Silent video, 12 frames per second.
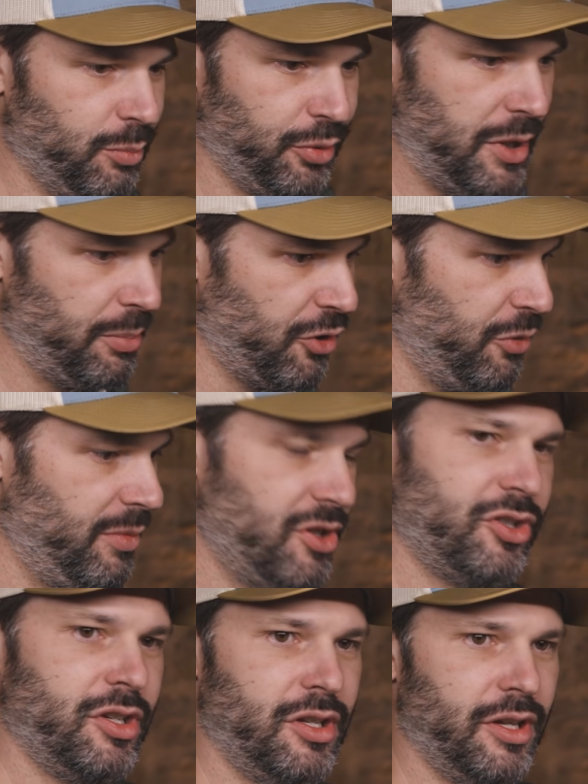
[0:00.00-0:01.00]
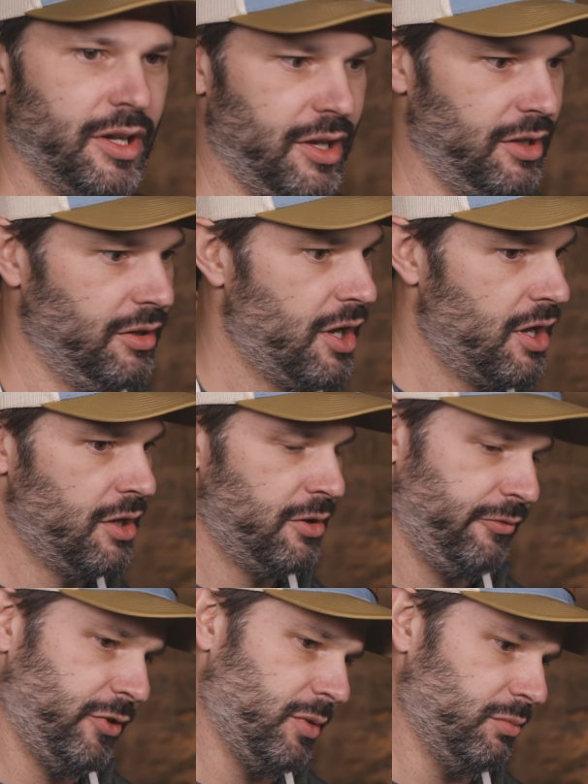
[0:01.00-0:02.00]
pre-Prohibition, and then
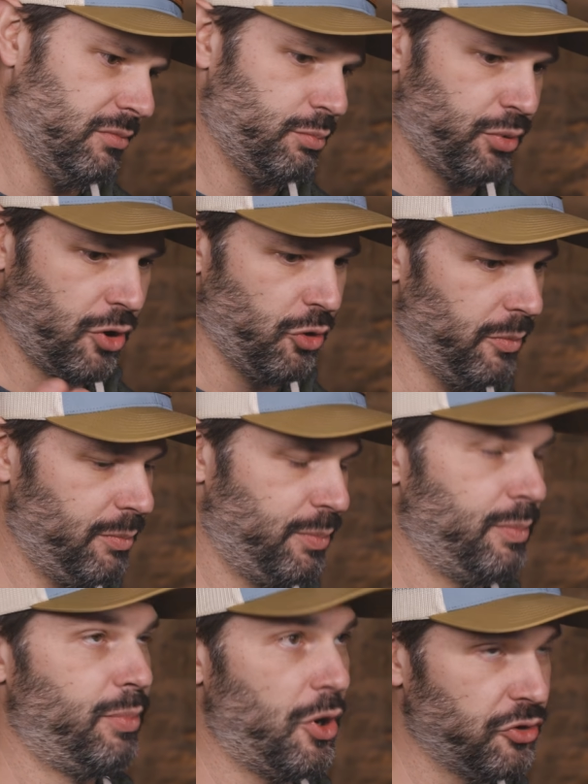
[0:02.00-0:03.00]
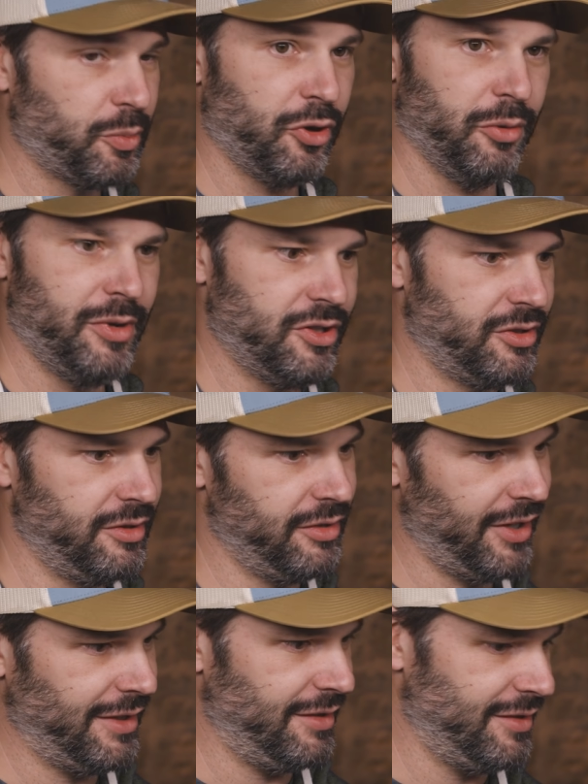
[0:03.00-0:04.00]
from post-Prohibition to
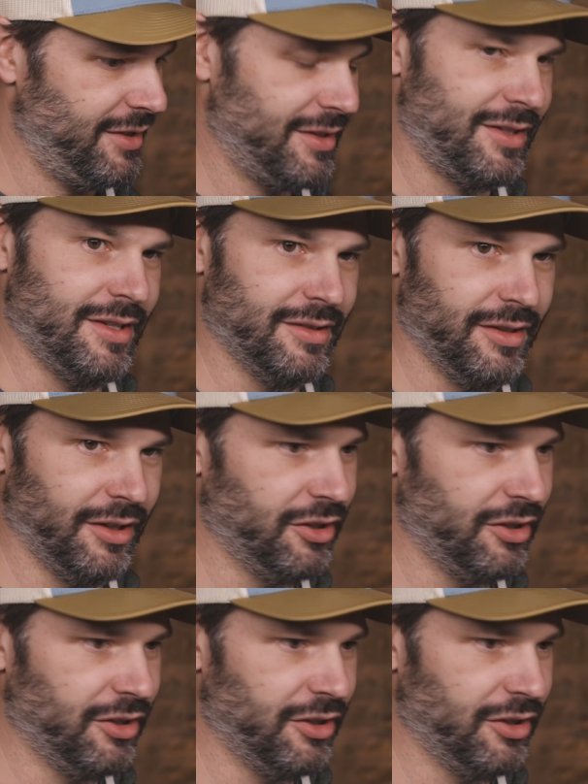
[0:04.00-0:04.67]
like the 60s, then